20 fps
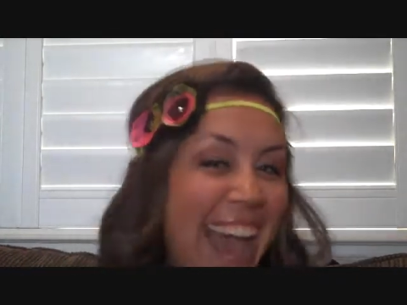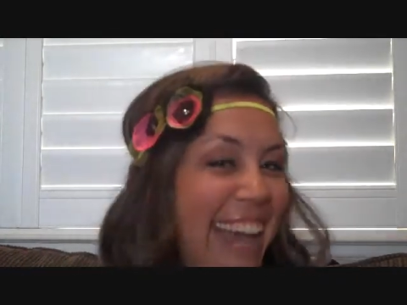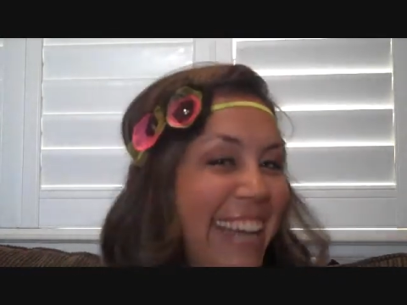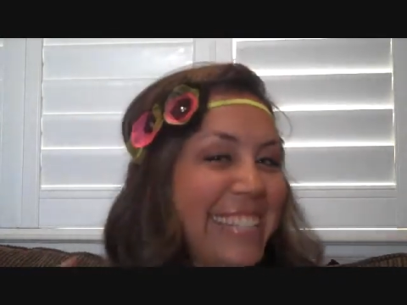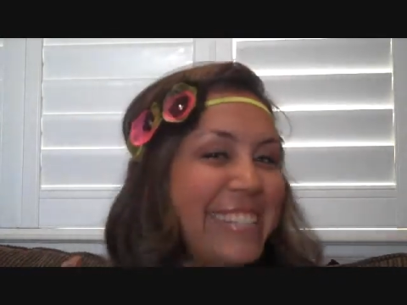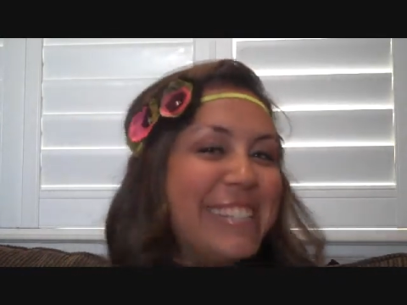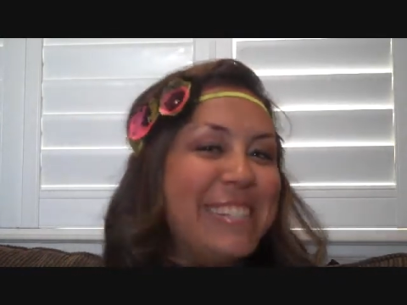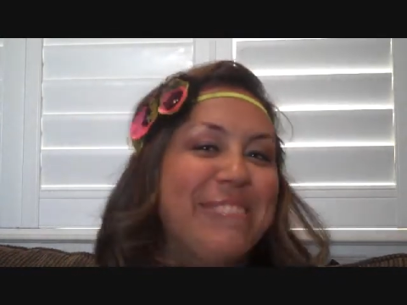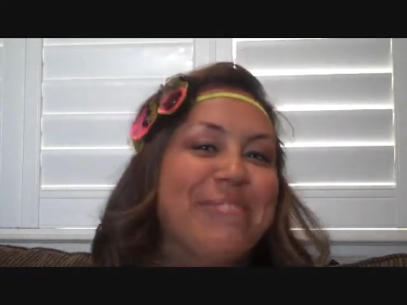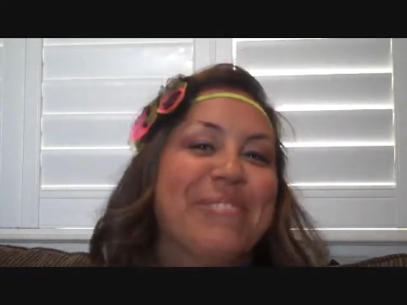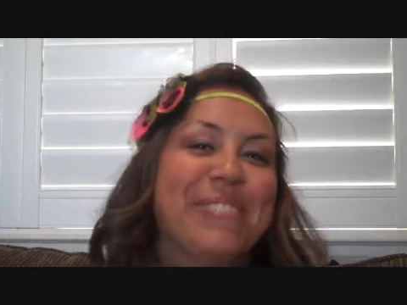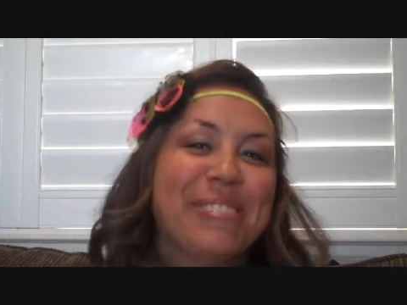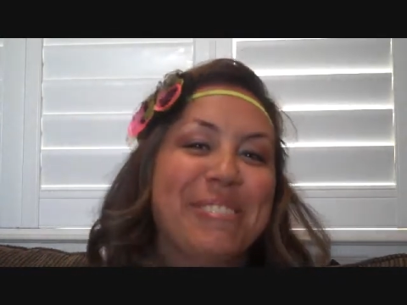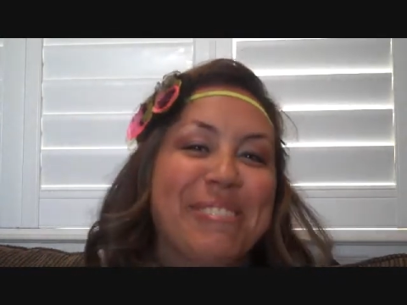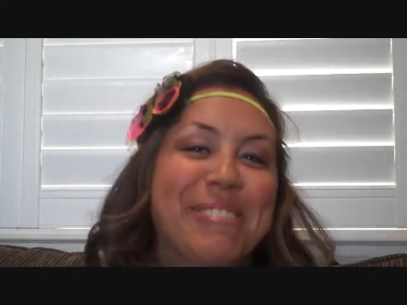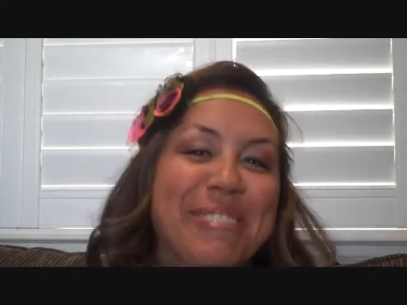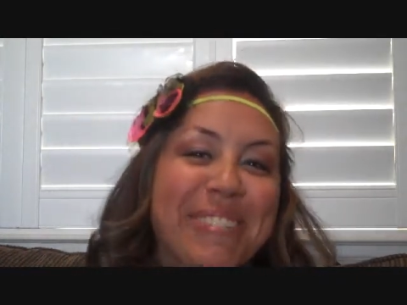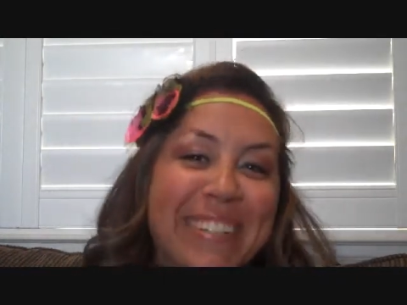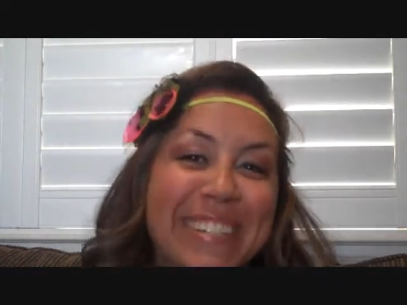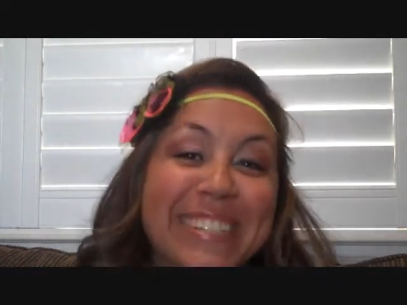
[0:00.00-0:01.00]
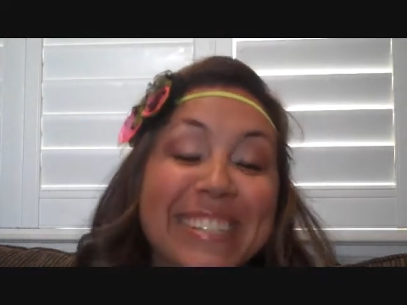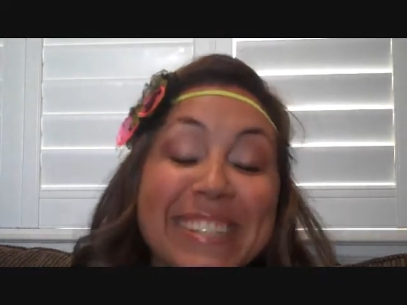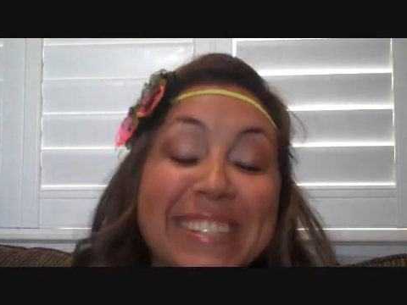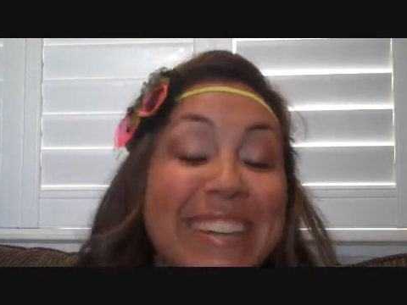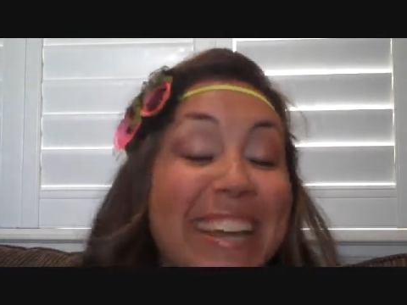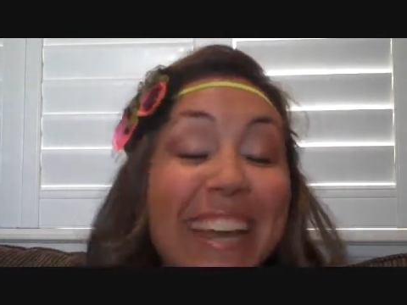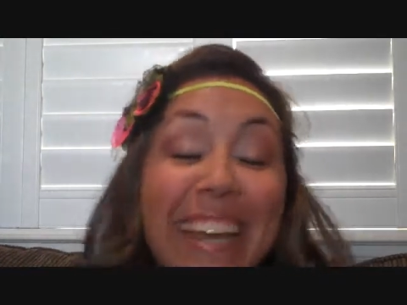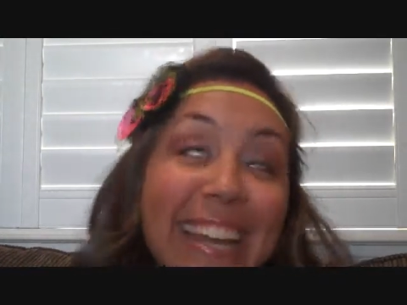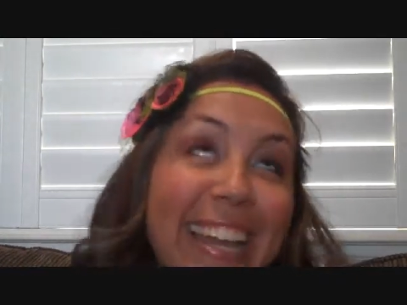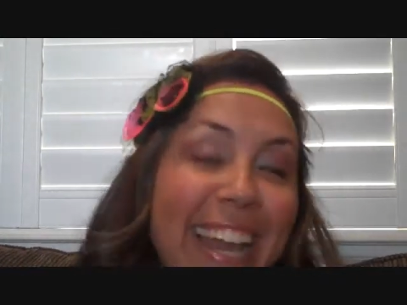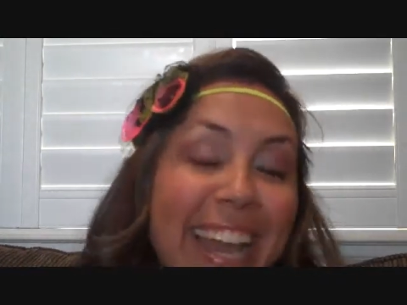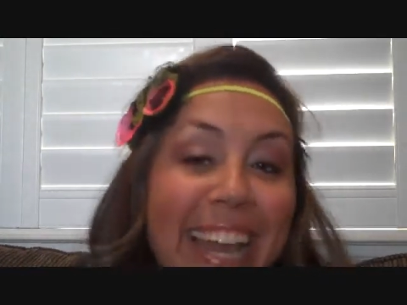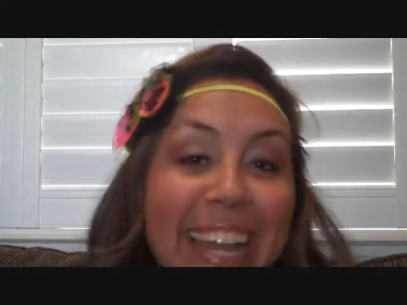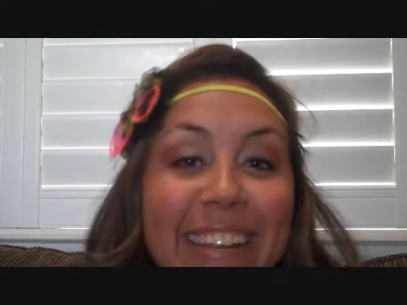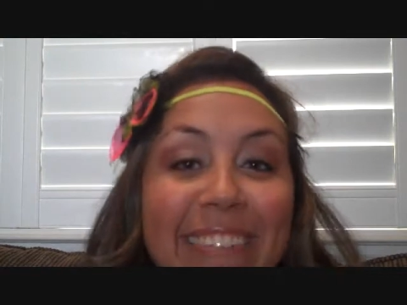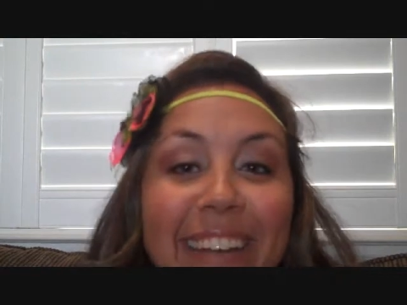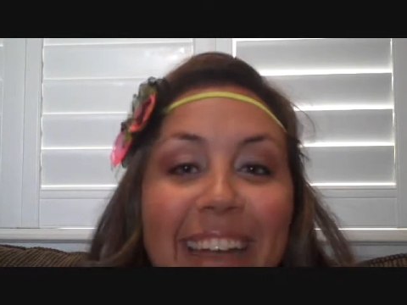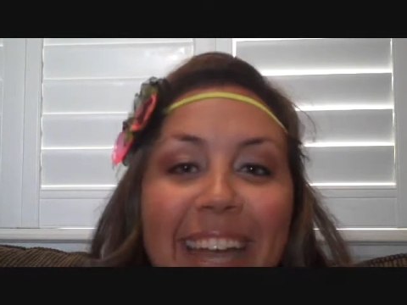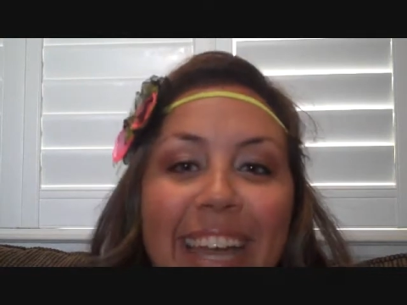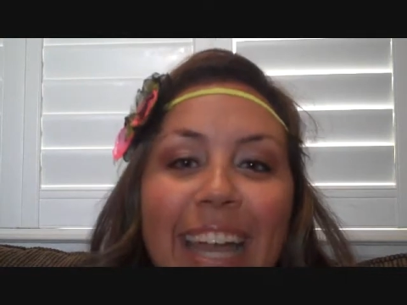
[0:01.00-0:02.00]
At superstores.
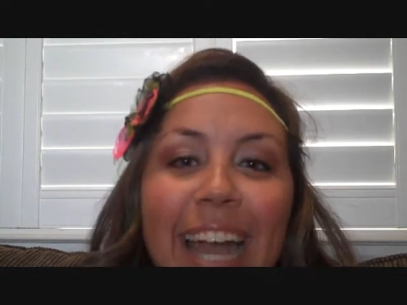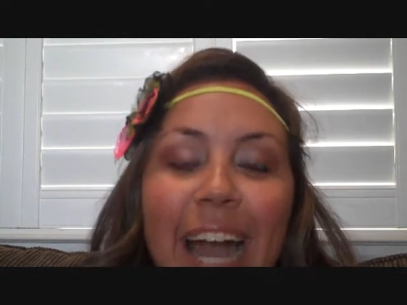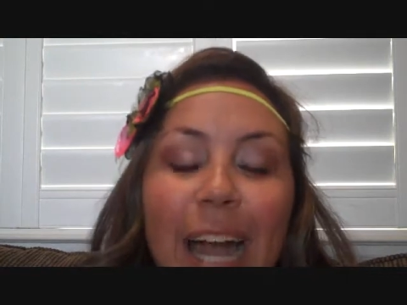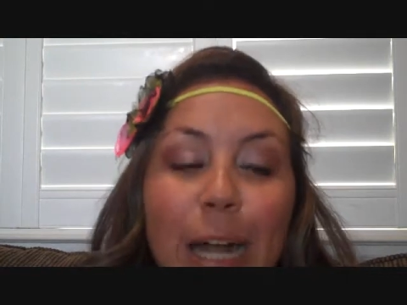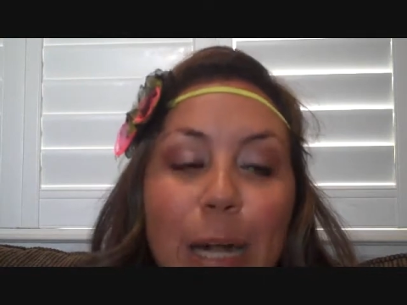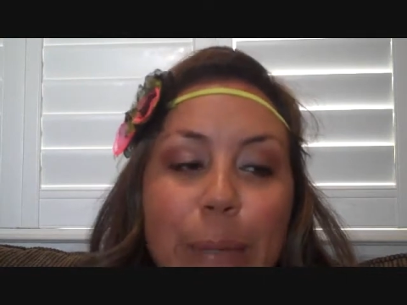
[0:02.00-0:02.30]
Anyway,